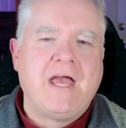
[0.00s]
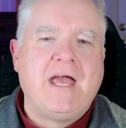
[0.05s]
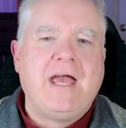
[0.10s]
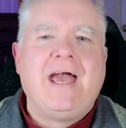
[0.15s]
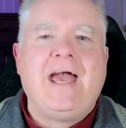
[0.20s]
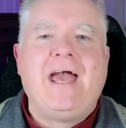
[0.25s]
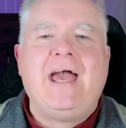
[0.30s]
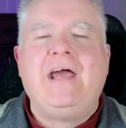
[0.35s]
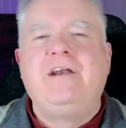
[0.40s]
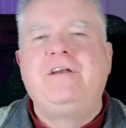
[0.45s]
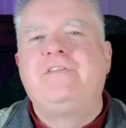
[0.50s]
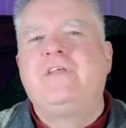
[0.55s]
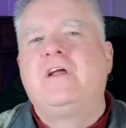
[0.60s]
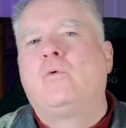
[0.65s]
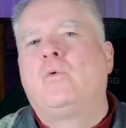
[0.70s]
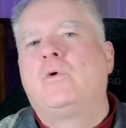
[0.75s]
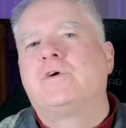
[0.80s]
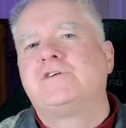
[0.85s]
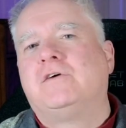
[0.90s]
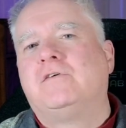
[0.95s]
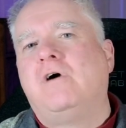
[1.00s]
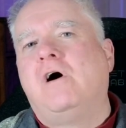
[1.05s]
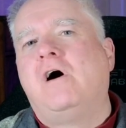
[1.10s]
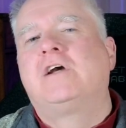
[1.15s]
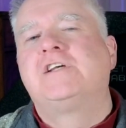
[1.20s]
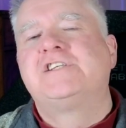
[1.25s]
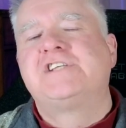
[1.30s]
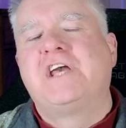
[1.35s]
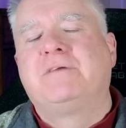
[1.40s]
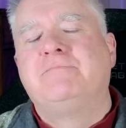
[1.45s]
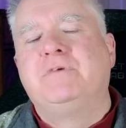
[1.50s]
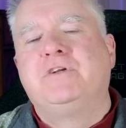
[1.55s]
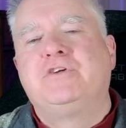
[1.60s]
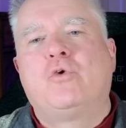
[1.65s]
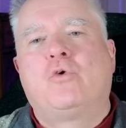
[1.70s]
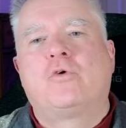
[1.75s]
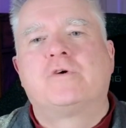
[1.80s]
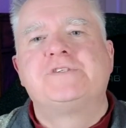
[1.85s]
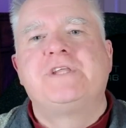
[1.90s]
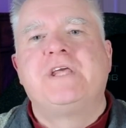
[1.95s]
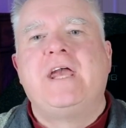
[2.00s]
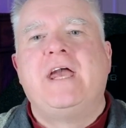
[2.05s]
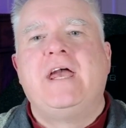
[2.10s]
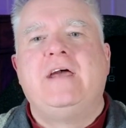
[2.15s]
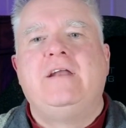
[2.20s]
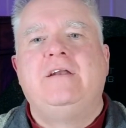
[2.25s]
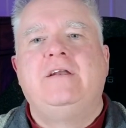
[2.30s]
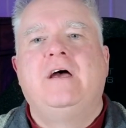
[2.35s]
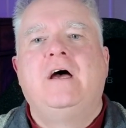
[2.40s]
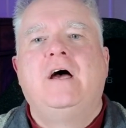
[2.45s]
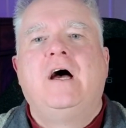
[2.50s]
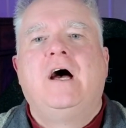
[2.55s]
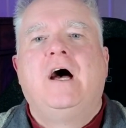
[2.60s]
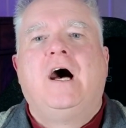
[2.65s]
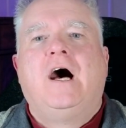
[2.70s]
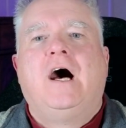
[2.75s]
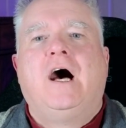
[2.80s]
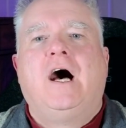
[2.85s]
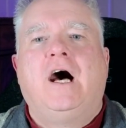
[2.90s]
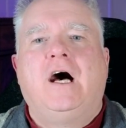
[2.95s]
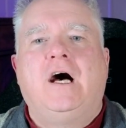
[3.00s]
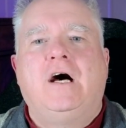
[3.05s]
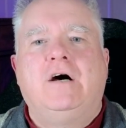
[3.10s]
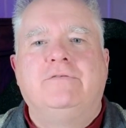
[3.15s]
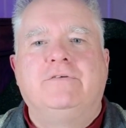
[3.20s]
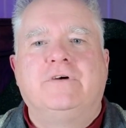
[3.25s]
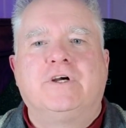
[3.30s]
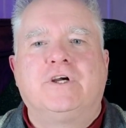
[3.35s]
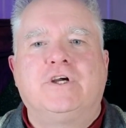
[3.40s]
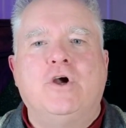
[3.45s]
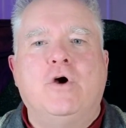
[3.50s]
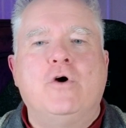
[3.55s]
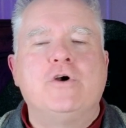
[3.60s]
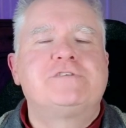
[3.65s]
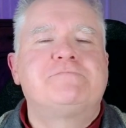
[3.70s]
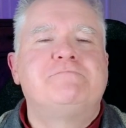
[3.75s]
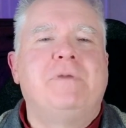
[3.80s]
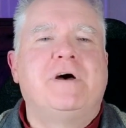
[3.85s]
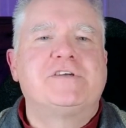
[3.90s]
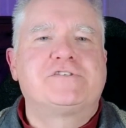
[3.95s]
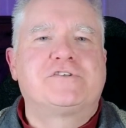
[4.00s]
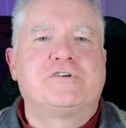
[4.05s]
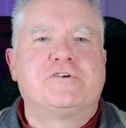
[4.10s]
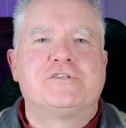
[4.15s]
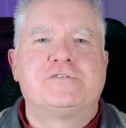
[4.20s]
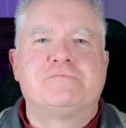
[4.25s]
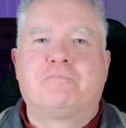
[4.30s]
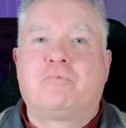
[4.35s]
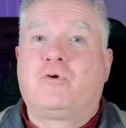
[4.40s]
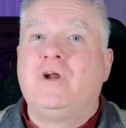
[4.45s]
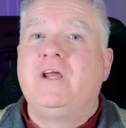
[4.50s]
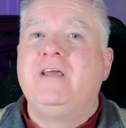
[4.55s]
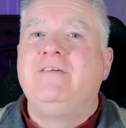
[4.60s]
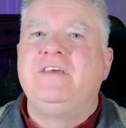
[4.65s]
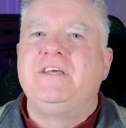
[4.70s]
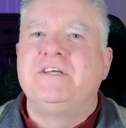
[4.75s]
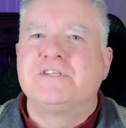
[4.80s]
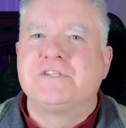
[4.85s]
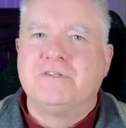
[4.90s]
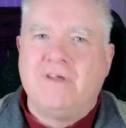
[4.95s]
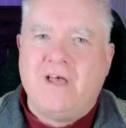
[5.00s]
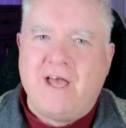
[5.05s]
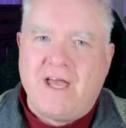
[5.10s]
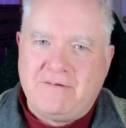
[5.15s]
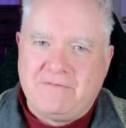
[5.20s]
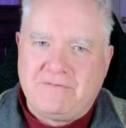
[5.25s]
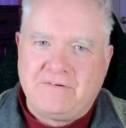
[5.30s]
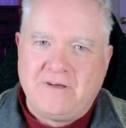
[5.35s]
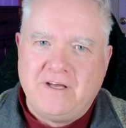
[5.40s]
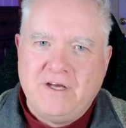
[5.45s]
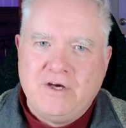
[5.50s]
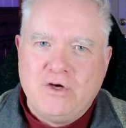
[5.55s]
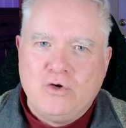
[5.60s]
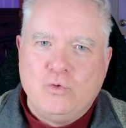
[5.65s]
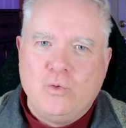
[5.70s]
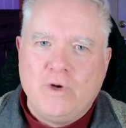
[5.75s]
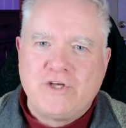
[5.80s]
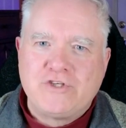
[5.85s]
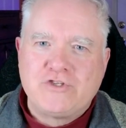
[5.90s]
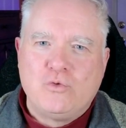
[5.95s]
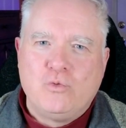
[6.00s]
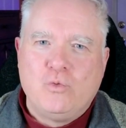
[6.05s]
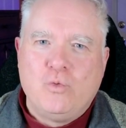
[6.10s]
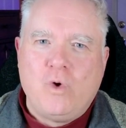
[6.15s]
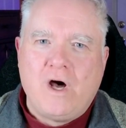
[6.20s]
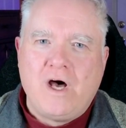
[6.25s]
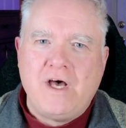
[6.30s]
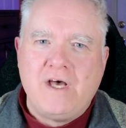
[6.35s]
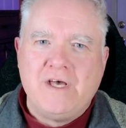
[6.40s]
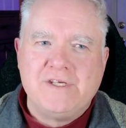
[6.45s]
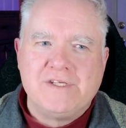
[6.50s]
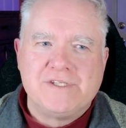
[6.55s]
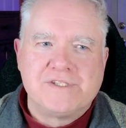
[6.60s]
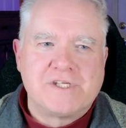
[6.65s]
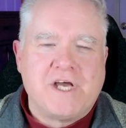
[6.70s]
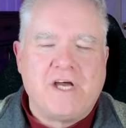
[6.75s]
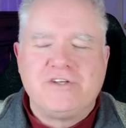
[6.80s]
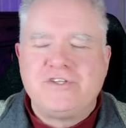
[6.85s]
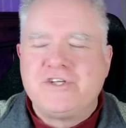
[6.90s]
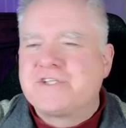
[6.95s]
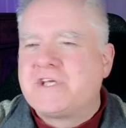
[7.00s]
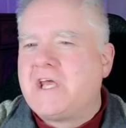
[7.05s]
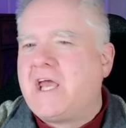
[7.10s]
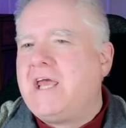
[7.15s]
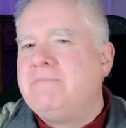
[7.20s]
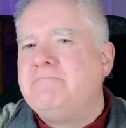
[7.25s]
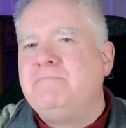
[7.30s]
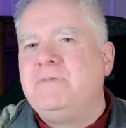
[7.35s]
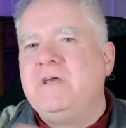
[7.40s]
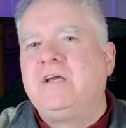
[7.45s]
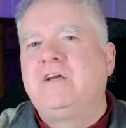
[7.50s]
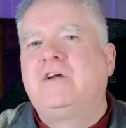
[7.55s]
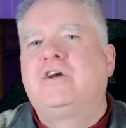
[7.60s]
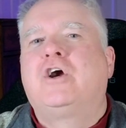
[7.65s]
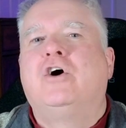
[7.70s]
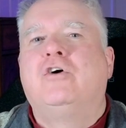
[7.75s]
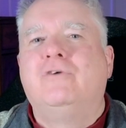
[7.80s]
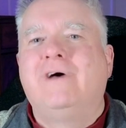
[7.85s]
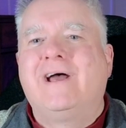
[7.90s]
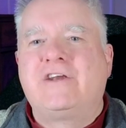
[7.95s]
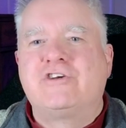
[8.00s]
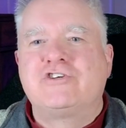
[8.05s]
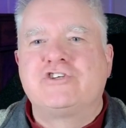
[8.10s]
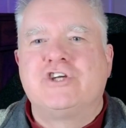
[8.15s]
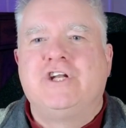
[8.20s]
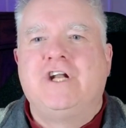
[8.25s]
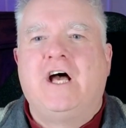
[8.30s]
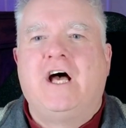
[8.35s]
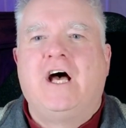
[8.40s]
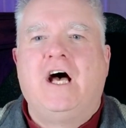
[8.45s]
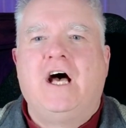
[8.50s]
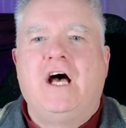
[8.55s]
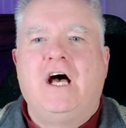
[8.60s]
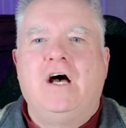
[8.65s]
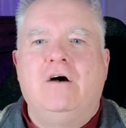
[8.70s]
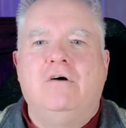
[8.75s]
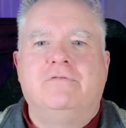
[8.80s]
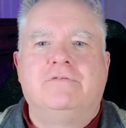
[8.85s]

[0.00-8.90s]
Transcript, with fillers: and there was a long segment towards the end of Ghostbusters Previous Life, which was just a big collection of